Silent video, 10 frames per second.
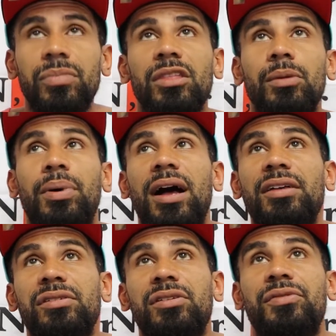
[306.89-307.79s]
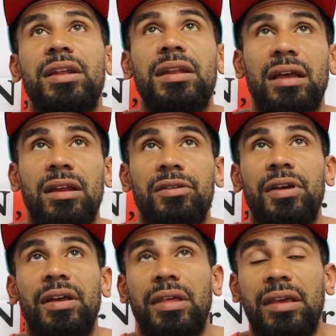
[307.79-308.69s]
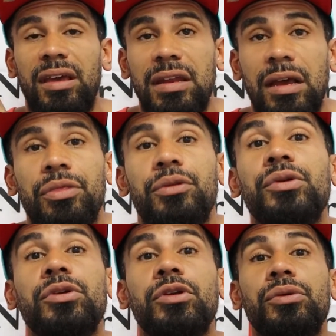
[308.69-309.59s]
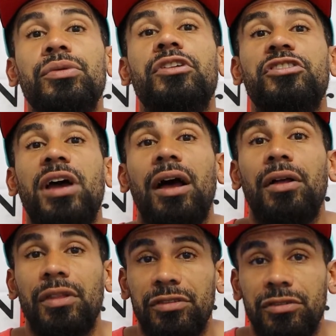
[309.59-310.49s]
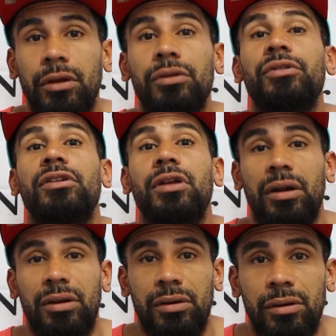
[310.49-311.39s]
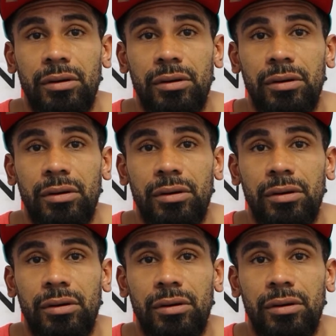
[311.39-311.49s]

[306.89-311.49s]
The positive and negative, and they connect through you, the child, the son, or the daughter.